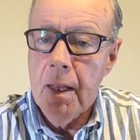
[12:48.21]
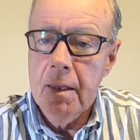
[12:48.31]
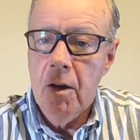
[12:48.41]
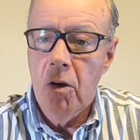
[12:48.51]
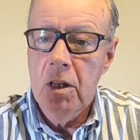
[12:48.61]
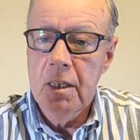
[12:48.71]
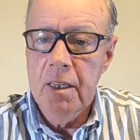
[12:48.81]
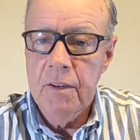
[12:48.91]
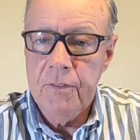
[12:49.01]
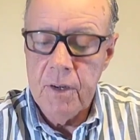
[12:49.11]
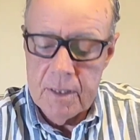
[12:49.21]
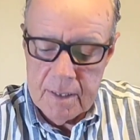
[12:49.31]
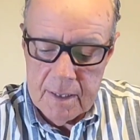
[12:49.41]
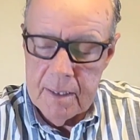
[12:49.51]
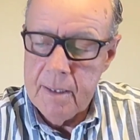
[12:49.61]
The only
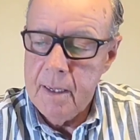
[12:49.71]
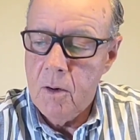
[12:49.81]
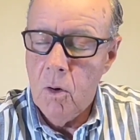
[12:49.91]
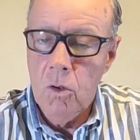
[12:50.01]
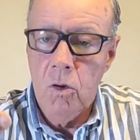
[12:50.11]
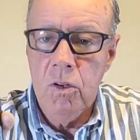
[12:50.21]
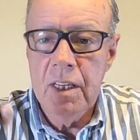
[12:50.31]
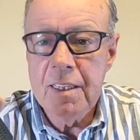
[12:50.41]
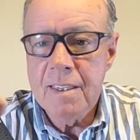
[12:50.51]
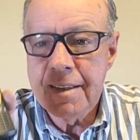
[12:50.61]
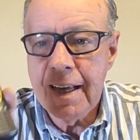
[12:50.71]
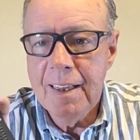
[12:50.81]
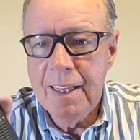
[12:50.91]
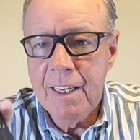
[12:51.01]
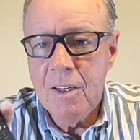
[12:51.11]
difference is the color. This is a
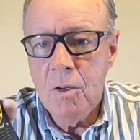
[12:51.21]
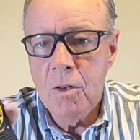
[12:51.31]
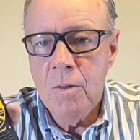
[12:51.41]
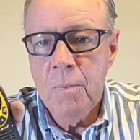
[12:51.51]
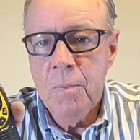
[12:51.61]
little